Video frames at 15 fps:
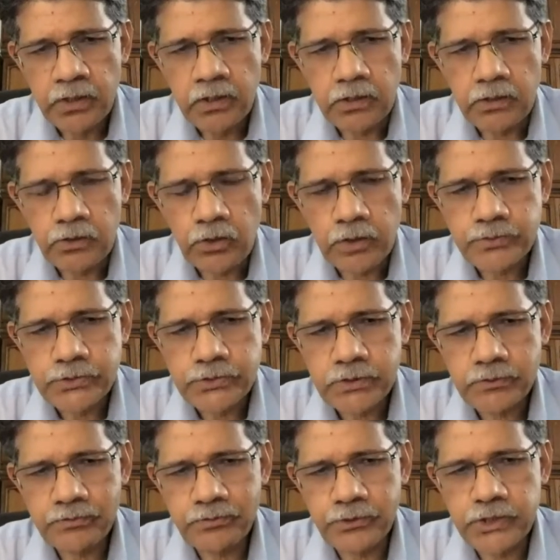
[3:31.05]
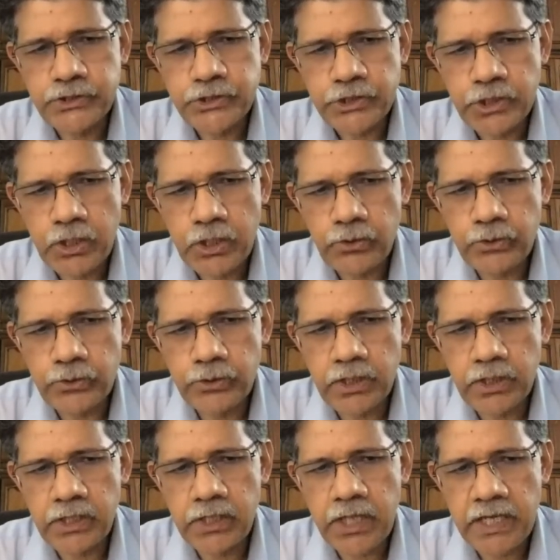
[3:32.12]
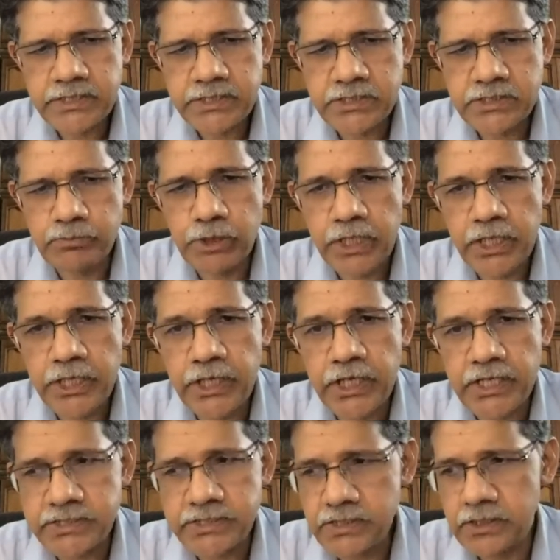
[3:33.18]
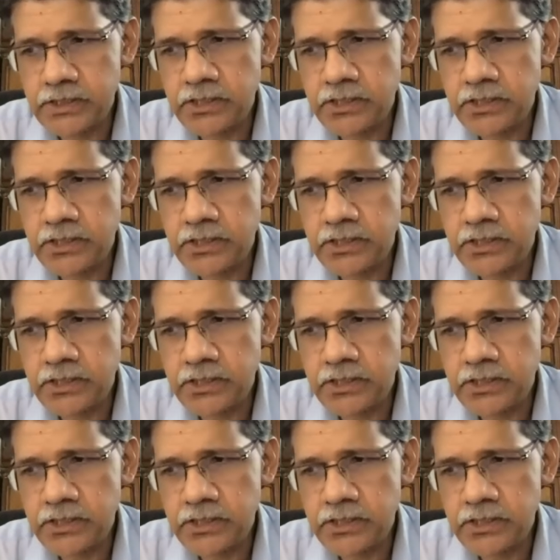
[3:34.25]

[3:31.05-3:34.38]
in terms of reaching out to the inaccessible areas.